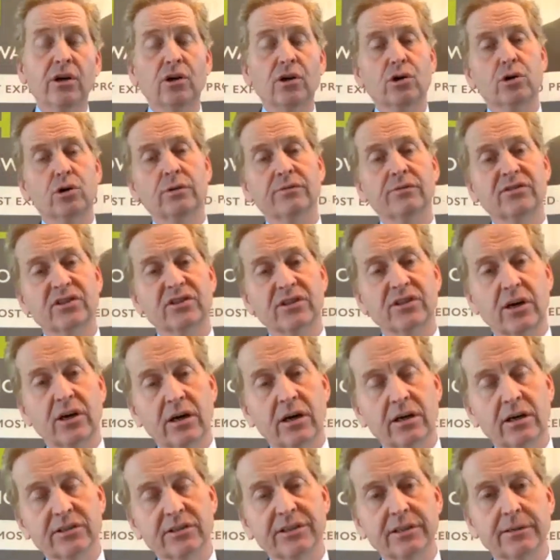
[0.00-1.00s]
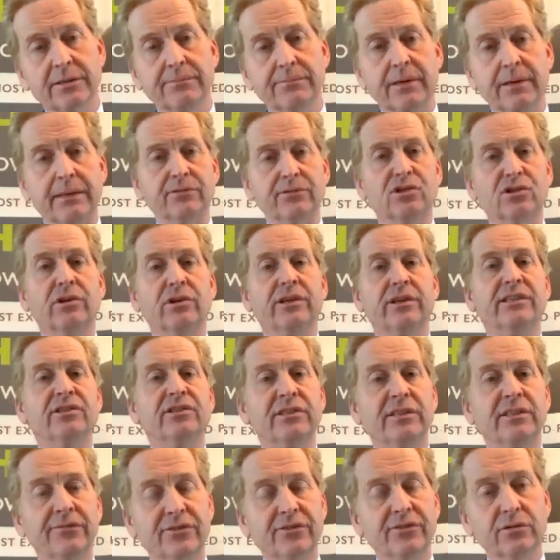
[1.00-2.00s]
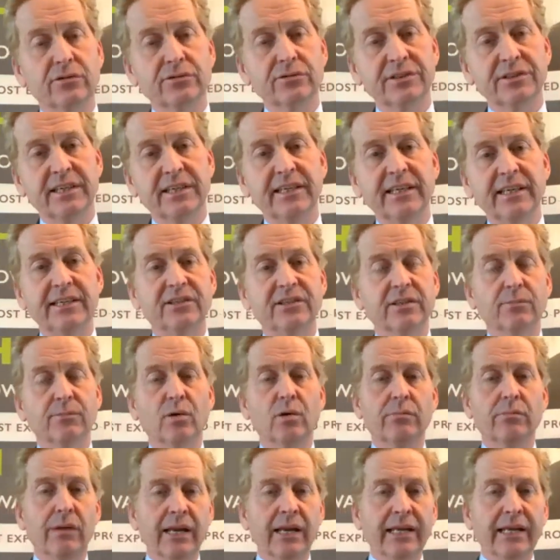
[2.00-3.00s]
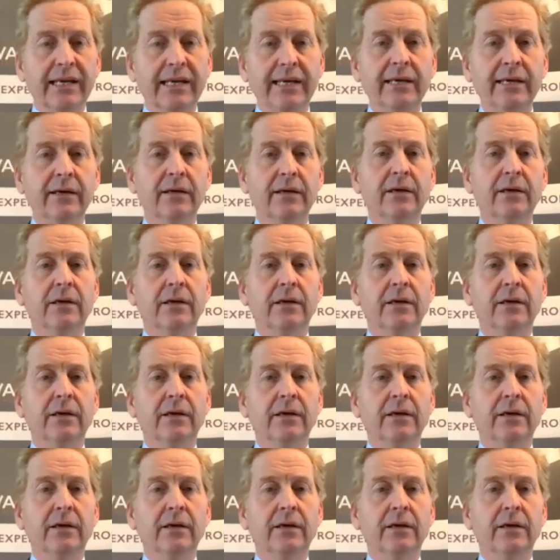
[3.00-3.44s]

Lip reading: who have started and perhaps got into difficulty and need some more money.